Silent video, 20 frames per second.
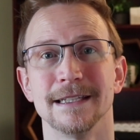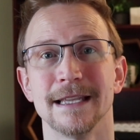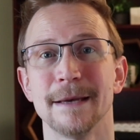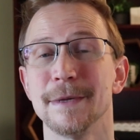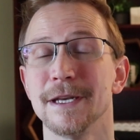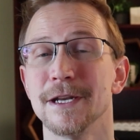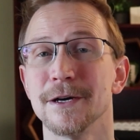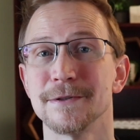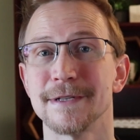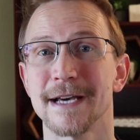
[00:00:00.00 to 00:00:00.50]
Let
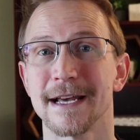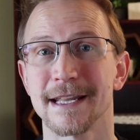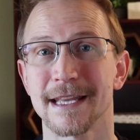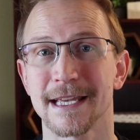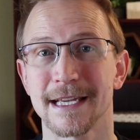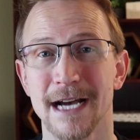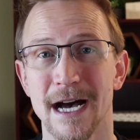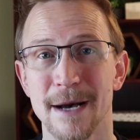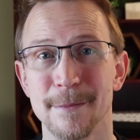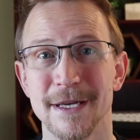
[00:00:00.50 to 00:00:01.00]
me know down
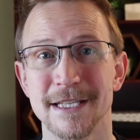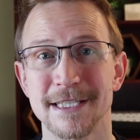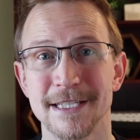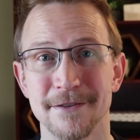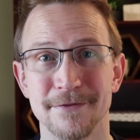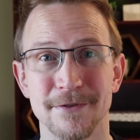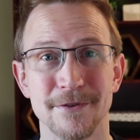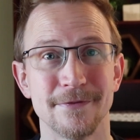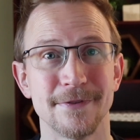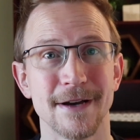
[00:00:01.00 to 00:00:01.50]
in the comments
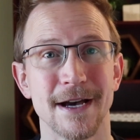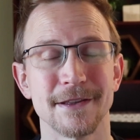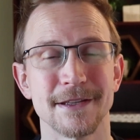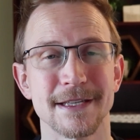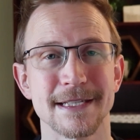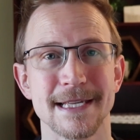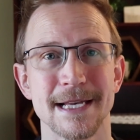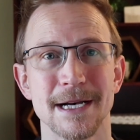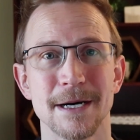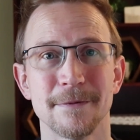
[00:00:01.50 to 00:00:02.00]
if you found
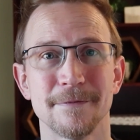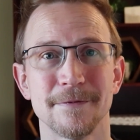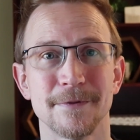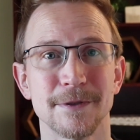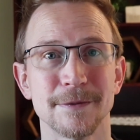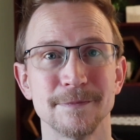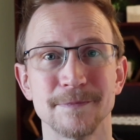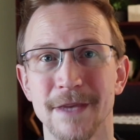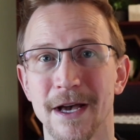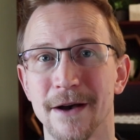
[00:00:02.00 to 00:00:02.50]
this
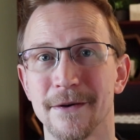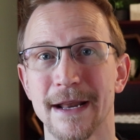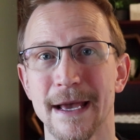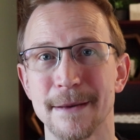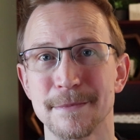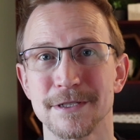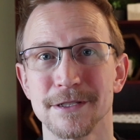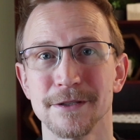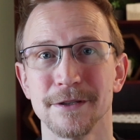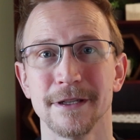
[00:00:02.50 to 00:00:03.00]
helpful. I would
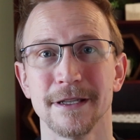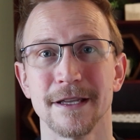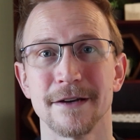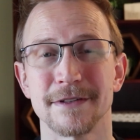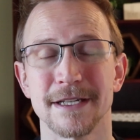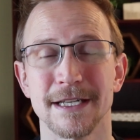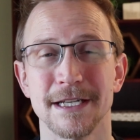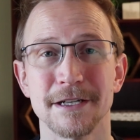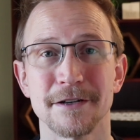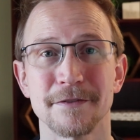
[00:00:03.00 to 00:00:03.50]
absolutely
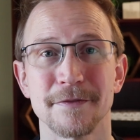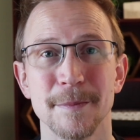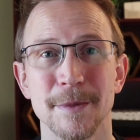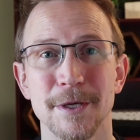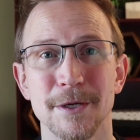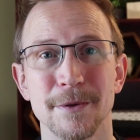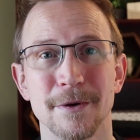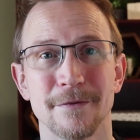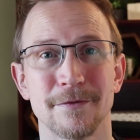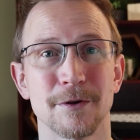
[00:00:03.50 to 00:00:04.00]
love to hear from
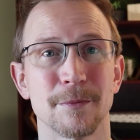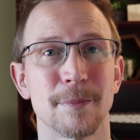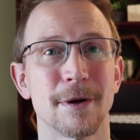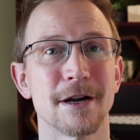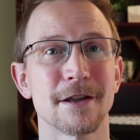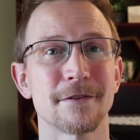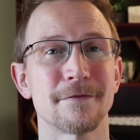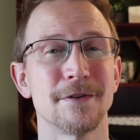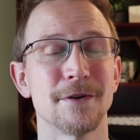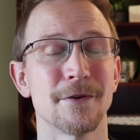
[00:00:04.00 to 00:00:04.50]
you. If you're
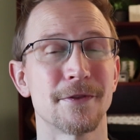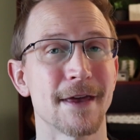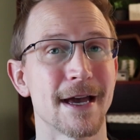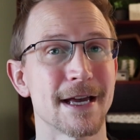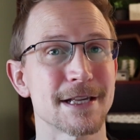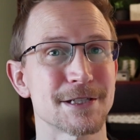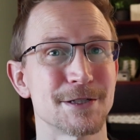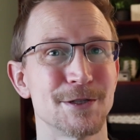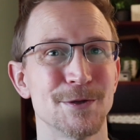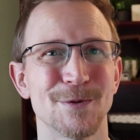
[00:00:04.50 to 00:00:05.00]
part of the few
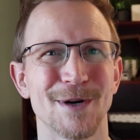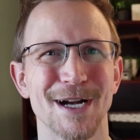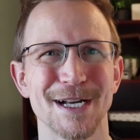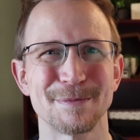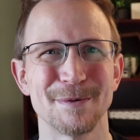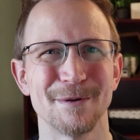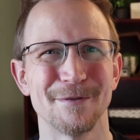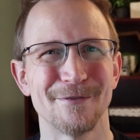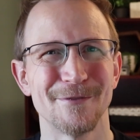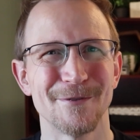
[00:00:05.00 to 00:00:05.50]
thousand who
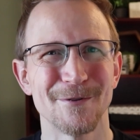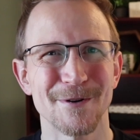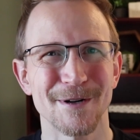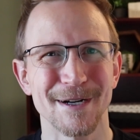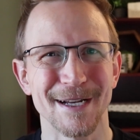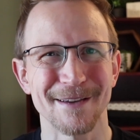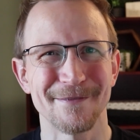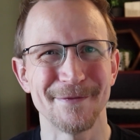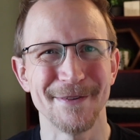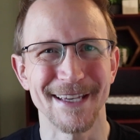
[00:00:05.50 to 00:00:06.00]
watched me
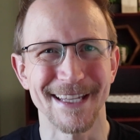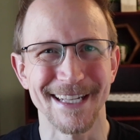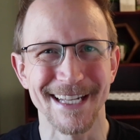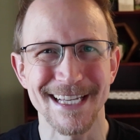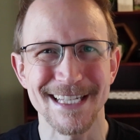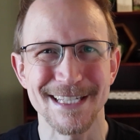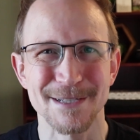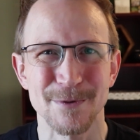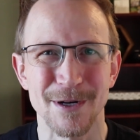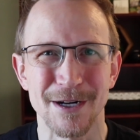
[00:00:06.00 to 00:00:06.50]
before, give me a
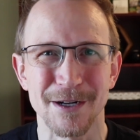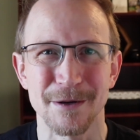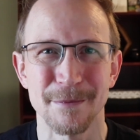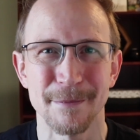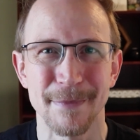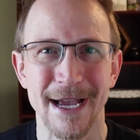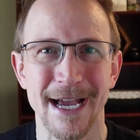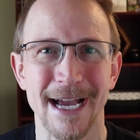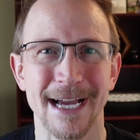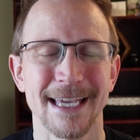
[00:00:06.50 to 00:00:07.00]
nice
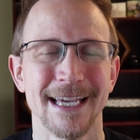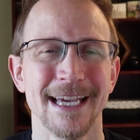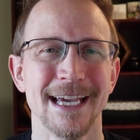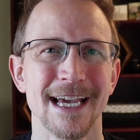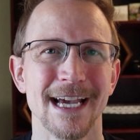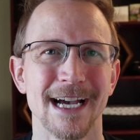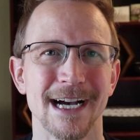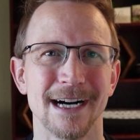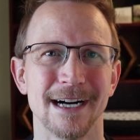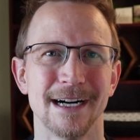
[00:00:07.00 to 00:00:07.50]
welcome back.
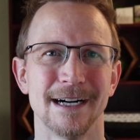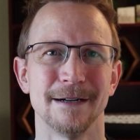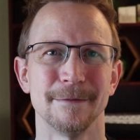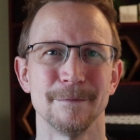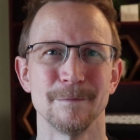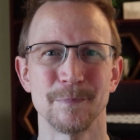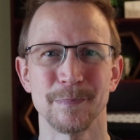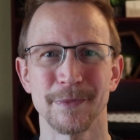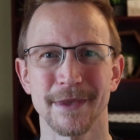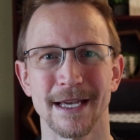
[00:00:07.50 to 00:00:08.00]

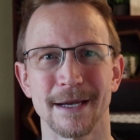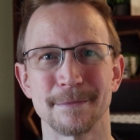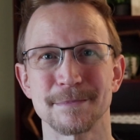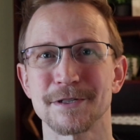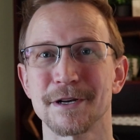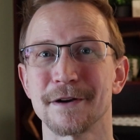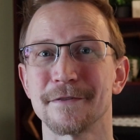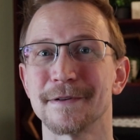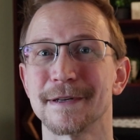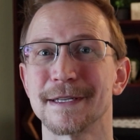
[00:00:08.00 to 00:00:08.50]
Um, I'm
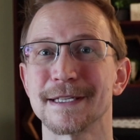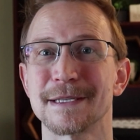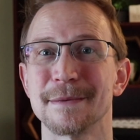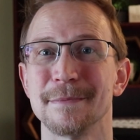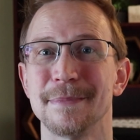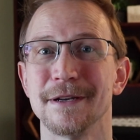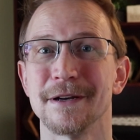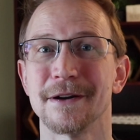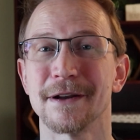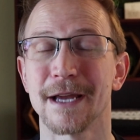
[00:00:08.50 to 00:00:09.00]
sorry for
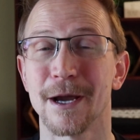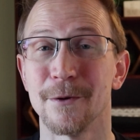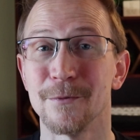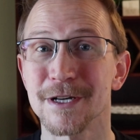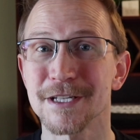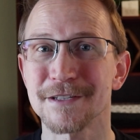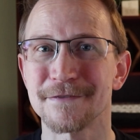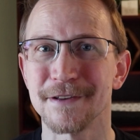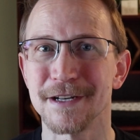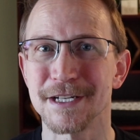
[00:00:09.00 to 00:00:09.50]
disappearing. I
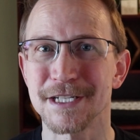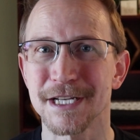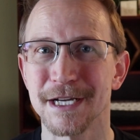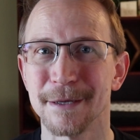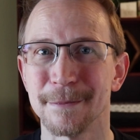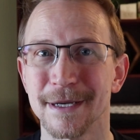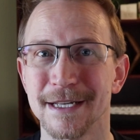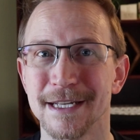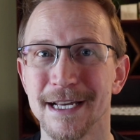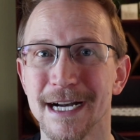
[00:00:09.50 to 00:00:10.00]
was finishing
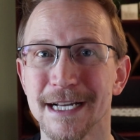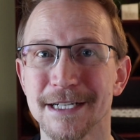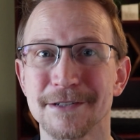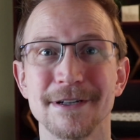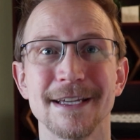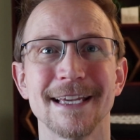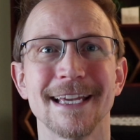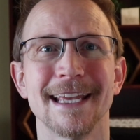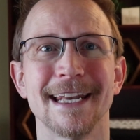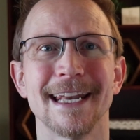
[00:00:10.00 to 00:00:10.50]
up my
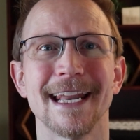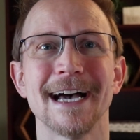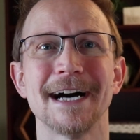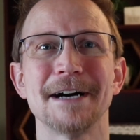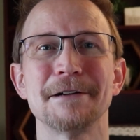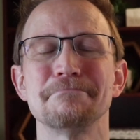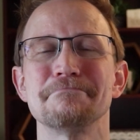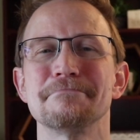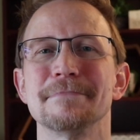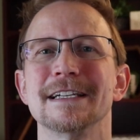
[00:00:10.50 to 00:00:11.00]
doctorate, and
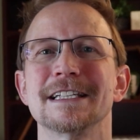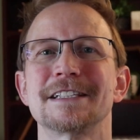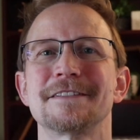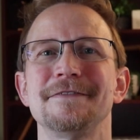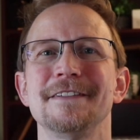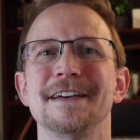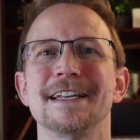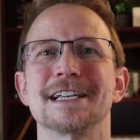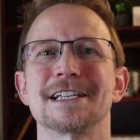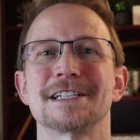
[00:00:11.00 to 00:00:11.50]
now it's
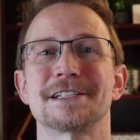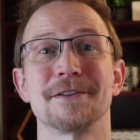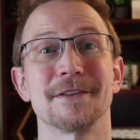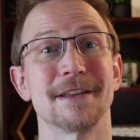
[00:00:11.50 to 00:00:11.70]
finished.